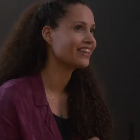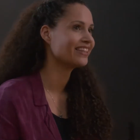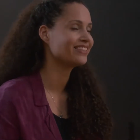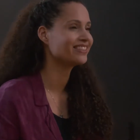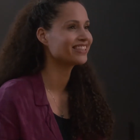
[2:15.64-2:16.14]
had
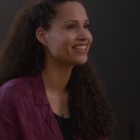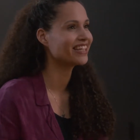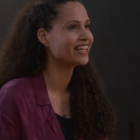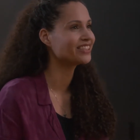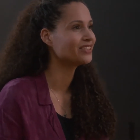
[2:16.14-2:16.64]
these
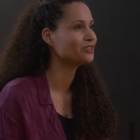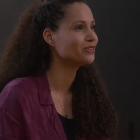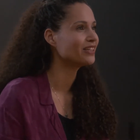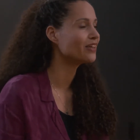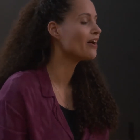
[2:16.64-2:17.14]
connections
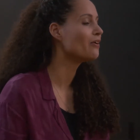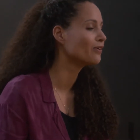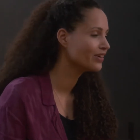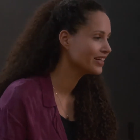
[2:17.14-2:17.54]
with, oh,